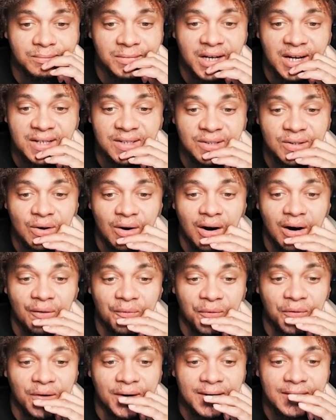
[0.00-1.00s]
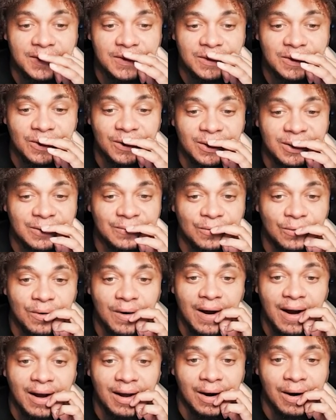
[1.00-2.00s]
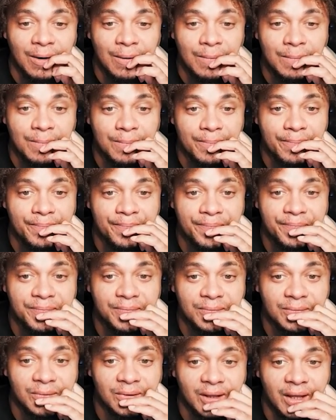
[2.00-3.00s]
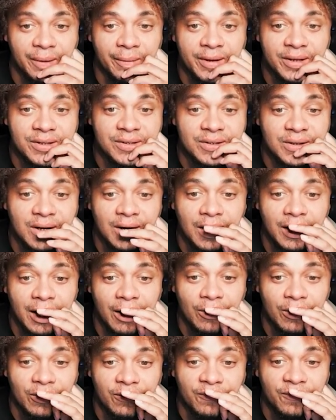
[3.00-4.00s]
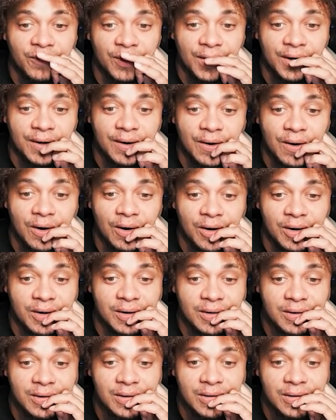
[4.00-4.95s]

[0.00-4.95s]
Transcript: As an offering to their evil god. And they just cut out her fucking heart.